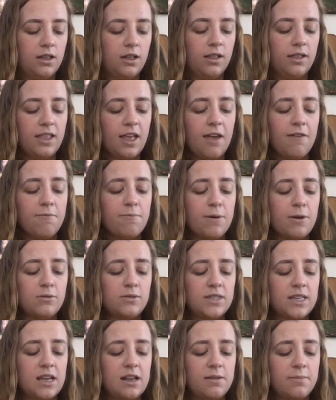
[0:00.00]
Lifeboats,
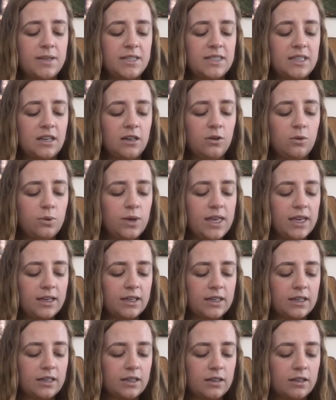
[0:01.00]
Annabeth said,
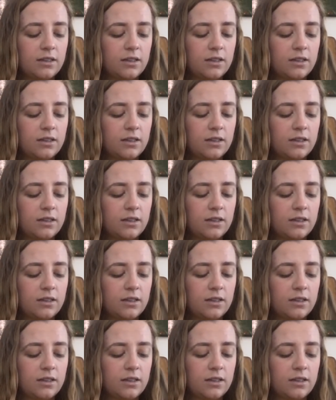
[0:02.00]
quick.